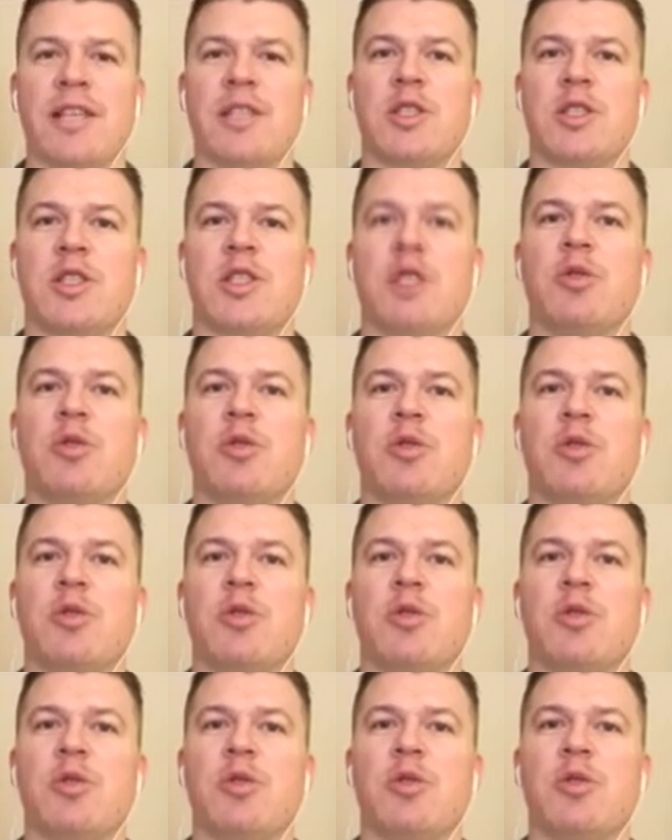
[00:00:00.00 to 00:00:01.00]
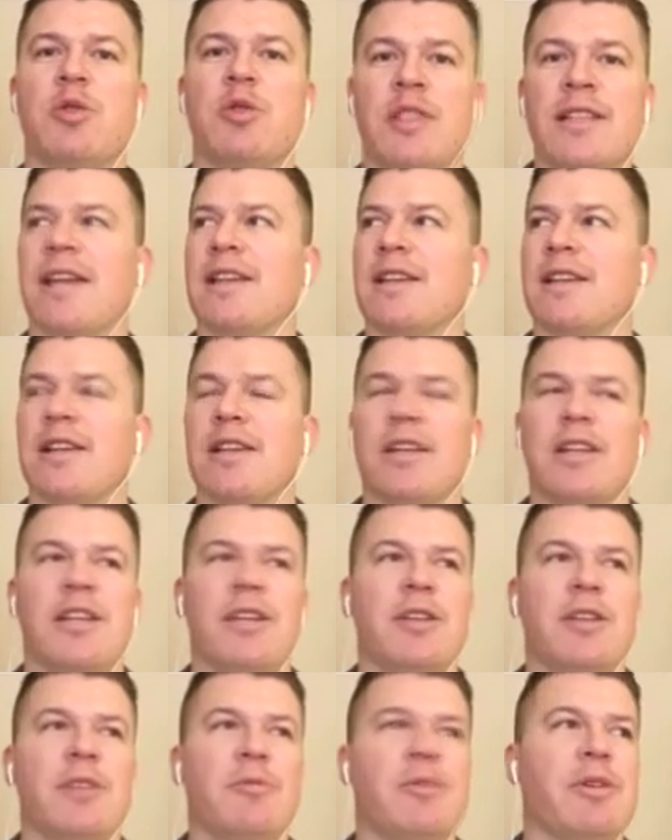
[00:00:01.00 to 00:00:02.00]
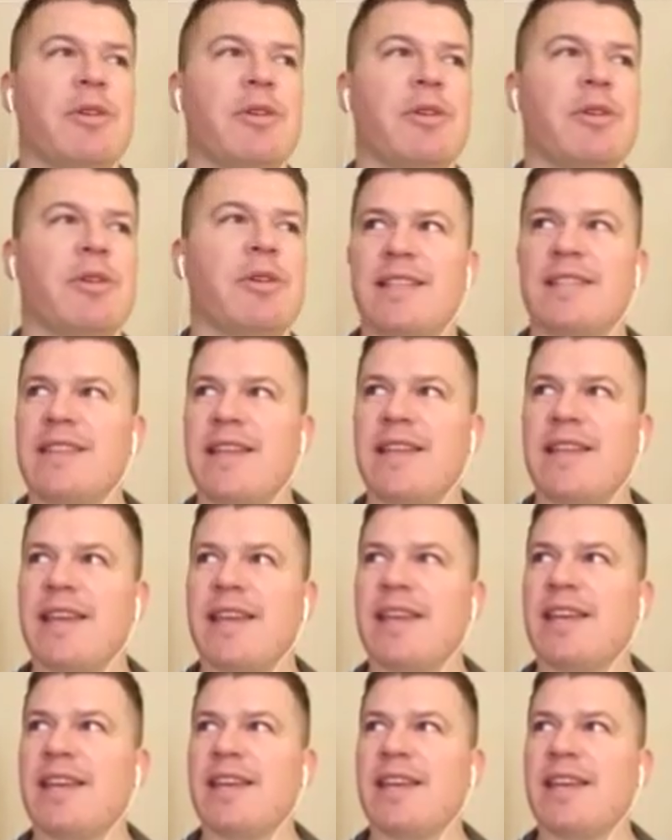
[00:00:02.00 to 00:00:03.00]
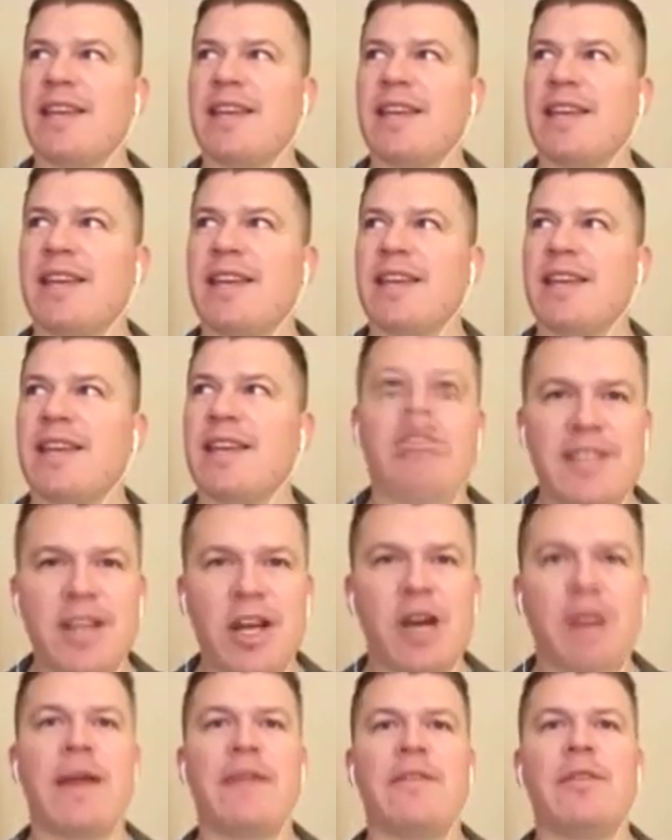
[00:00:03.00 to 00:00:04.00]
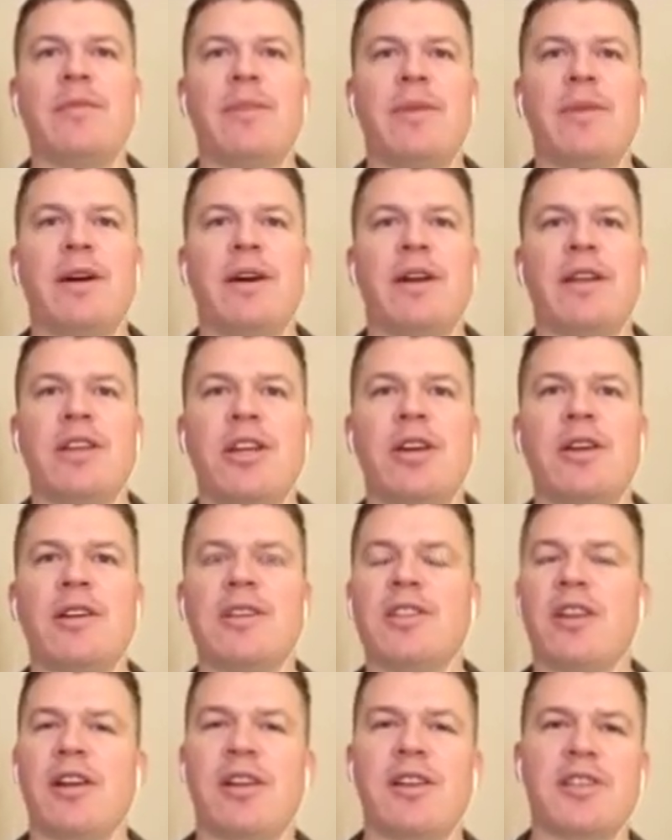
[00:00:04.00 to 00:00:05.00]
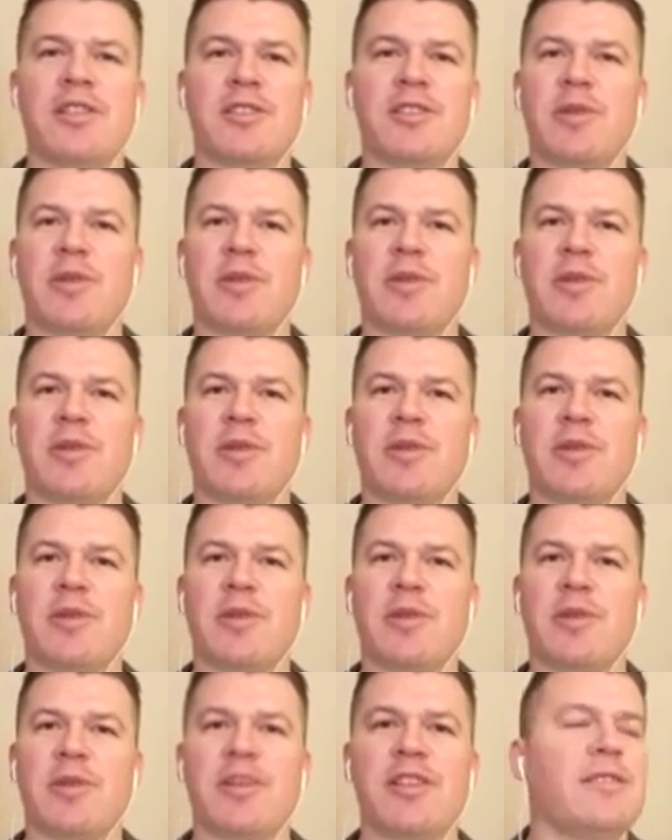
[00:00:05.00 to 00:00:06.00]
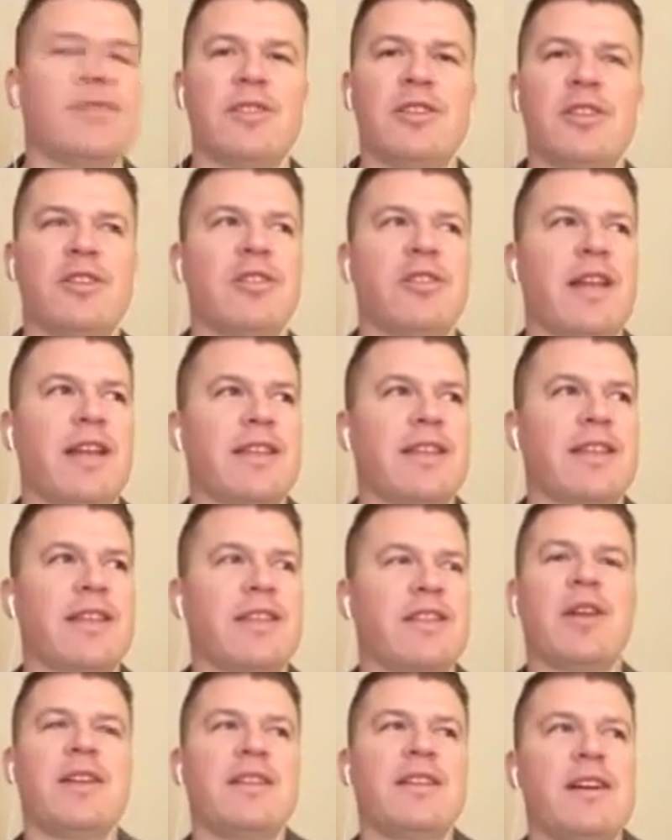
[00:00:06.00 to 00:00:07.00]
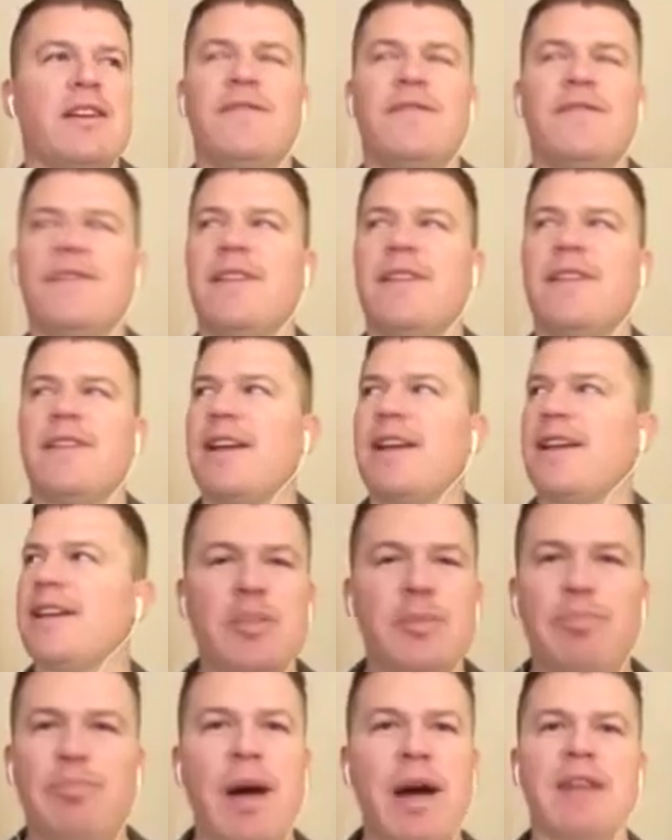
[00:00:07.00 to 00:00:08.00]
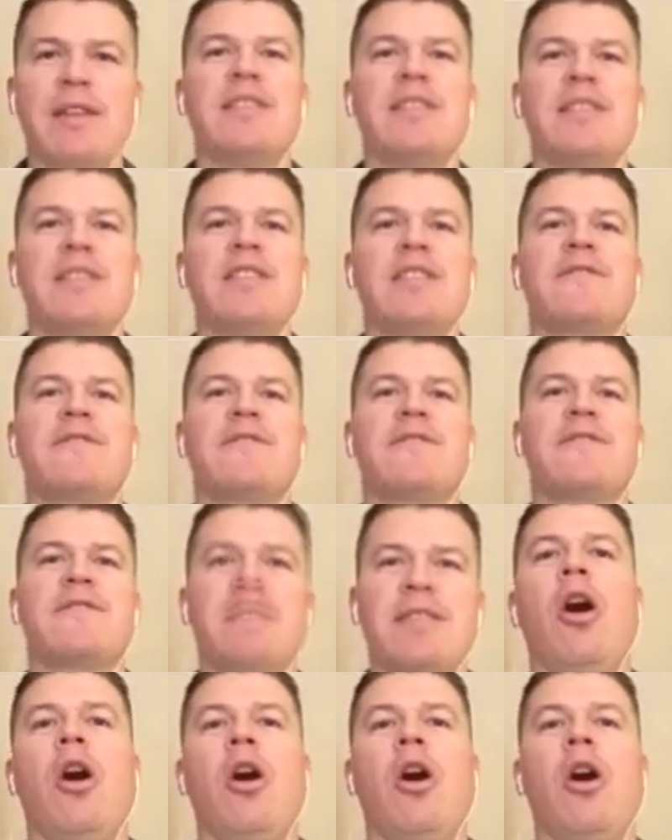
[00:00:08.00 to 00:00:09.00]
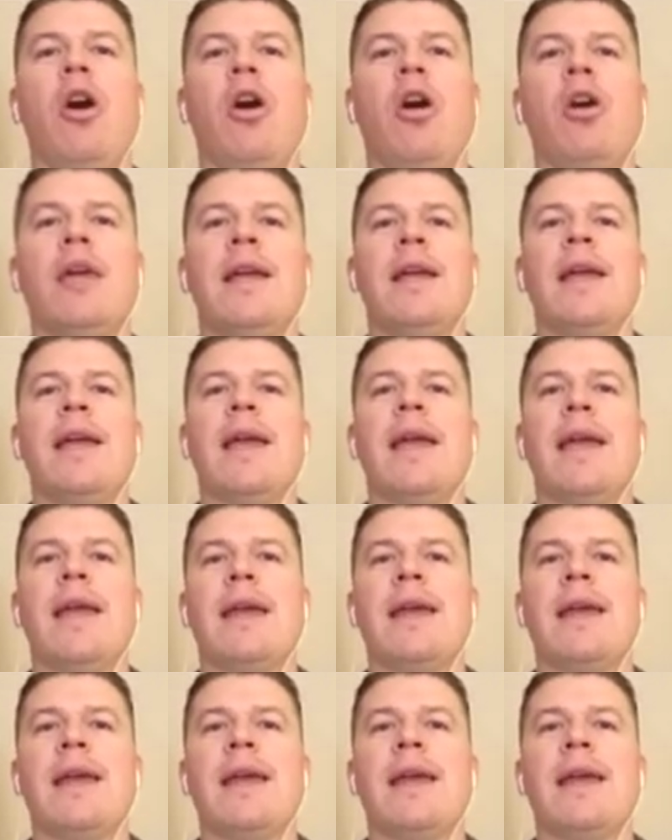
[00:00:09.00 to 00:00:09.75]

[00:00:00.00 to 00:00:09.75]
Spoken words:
Whereas you and I, it's like we say, let's take care of everybody. Let's help everybody. As long as I got enough to eat, and like you got enough, like There's abundance for us all.